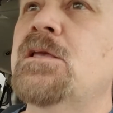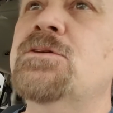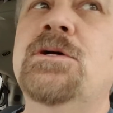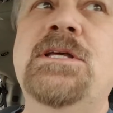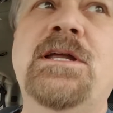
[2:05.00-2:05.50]

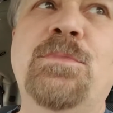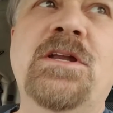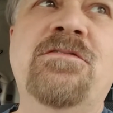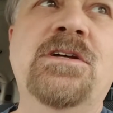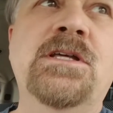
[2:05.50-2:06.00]
so I did. I
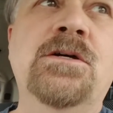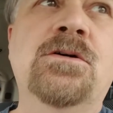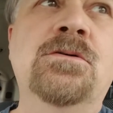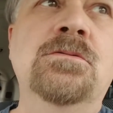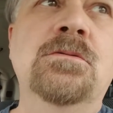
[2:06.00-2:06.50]
made a
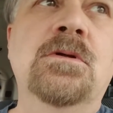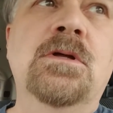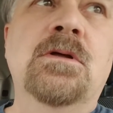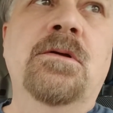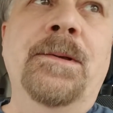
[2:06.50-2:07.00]
video,
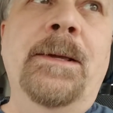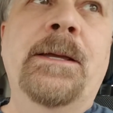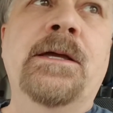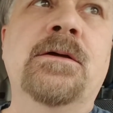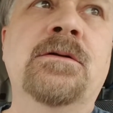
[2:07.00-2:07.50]

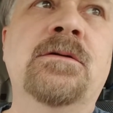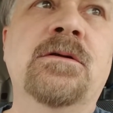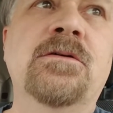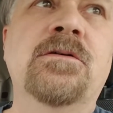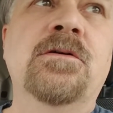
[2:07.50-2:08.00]
and
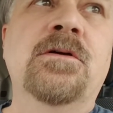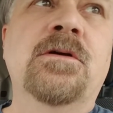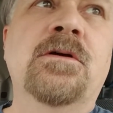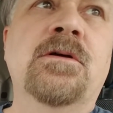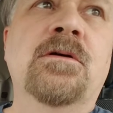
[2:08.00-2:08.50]

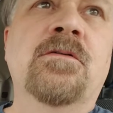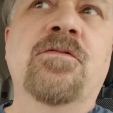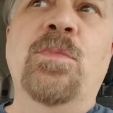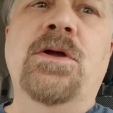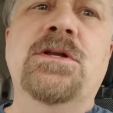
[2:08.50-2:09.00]

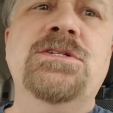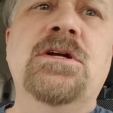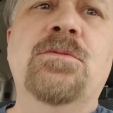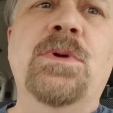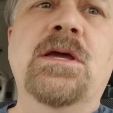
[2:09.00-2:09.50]
from there I just
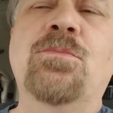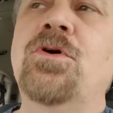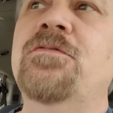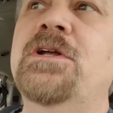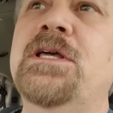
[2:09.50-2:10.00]
started making
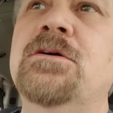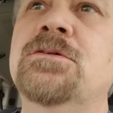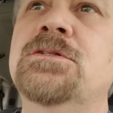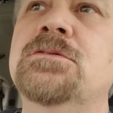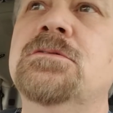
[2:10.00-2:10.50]
more
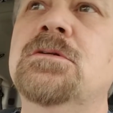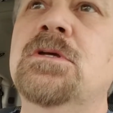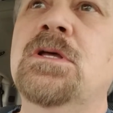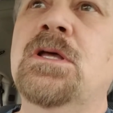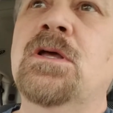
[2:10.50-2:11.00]
videos,
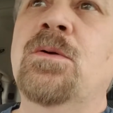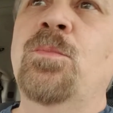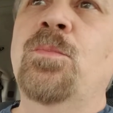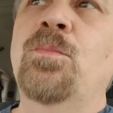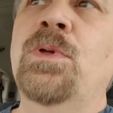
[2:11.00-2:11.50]

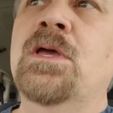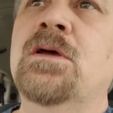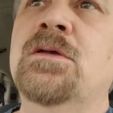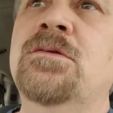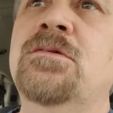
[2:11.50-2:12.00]

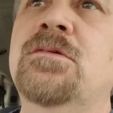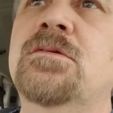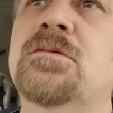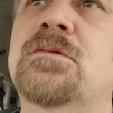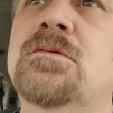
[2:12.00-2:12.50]

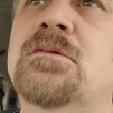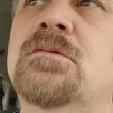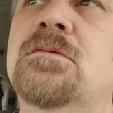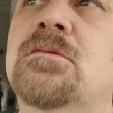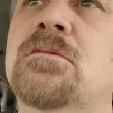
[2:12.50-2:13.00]
because
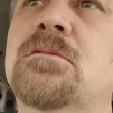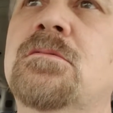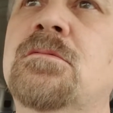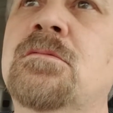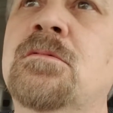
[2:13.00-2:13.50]

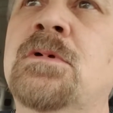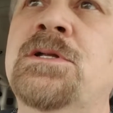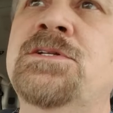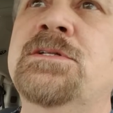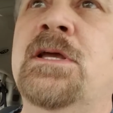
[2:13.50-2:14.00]
I
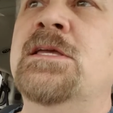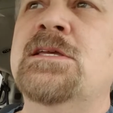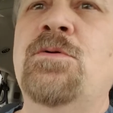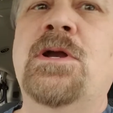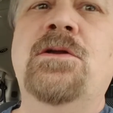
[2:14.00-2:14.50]
guess
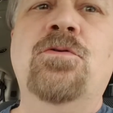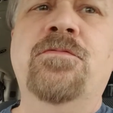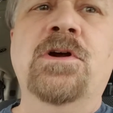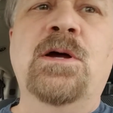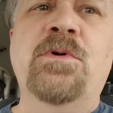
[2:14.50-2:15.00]
I wanted to
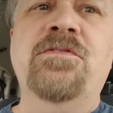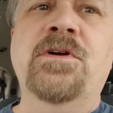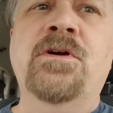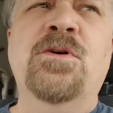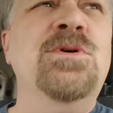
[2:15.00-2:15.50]
overcome a
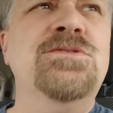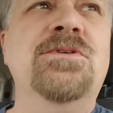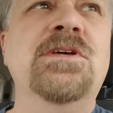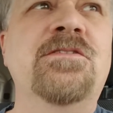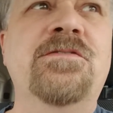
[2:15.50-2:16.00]
fear. It wasn't
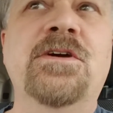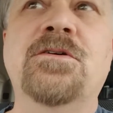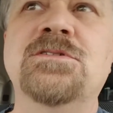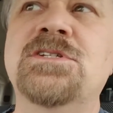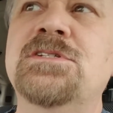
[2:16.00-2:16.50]
really a fear, it
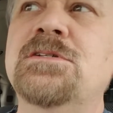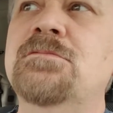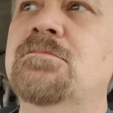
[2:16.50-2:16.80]
was just